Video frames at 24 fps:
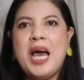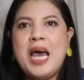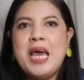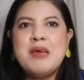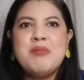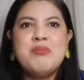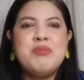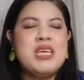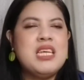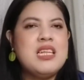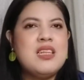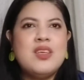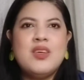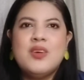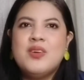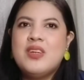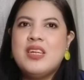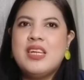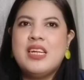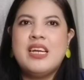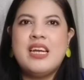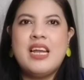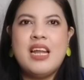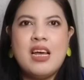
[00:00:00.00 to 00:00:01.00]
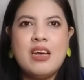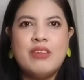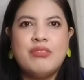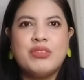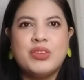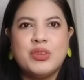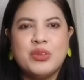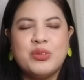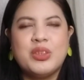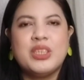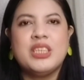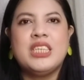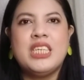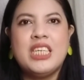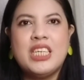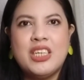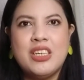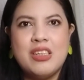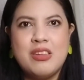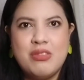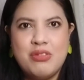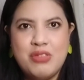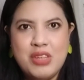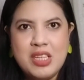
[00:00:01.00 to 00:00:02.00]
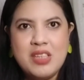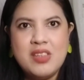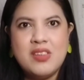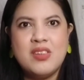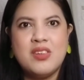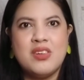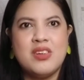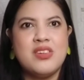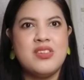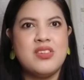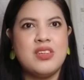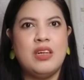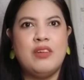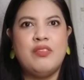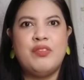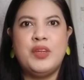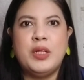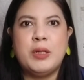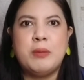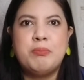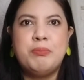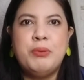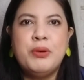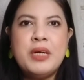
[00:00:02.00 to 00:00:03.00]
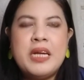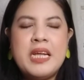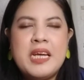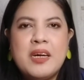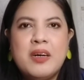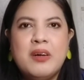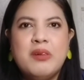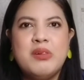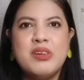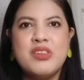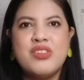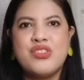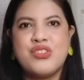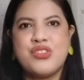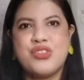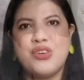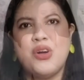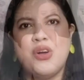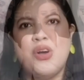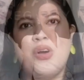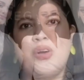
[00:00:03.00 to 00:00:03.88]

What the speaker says: I mean, you didn't have to really convince yourself that Punika was strong